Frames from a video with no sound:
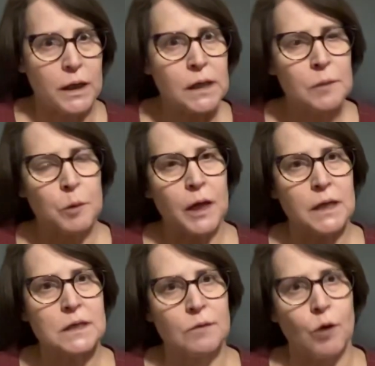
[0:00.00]
into
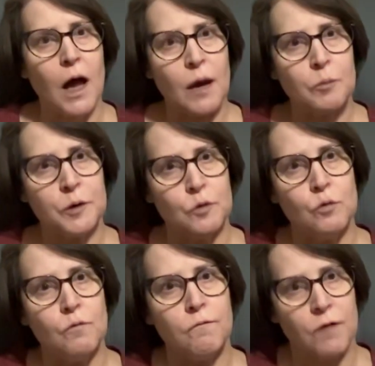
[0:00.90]
place that will help
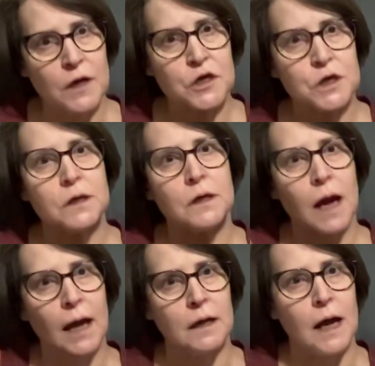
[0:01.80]
you function
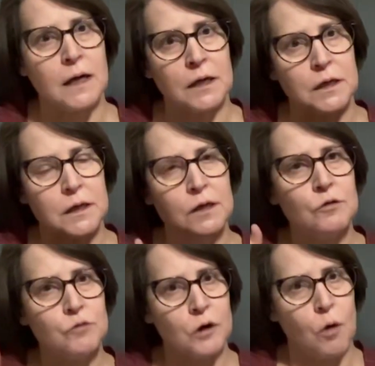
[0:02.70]
and
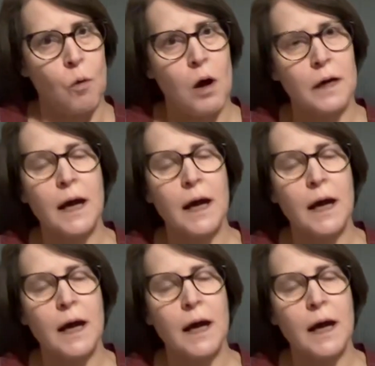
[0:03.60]
continue to go on,